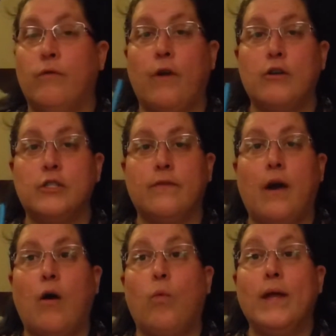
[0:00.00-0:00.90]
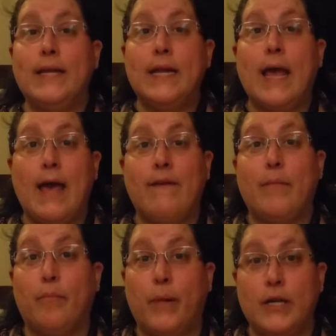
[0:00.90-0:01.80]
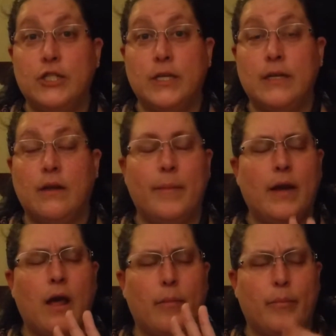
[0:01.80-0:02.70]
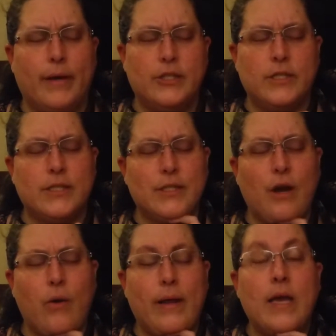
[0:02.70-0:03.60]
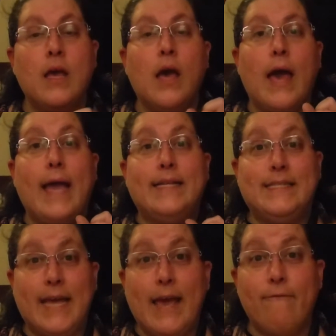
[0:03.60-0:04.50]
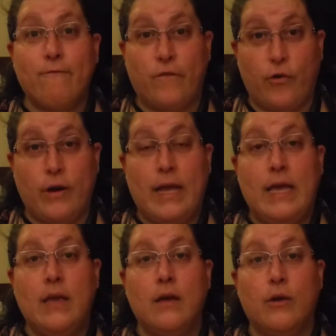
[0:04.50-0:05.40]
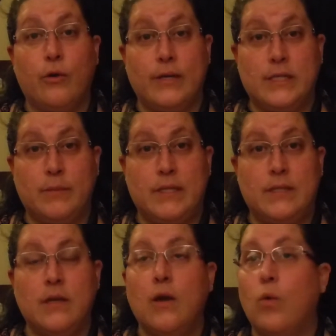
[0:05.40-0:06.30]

First of all, we did have a budget, I mean, not a budget, sorry, a debt free Christmas.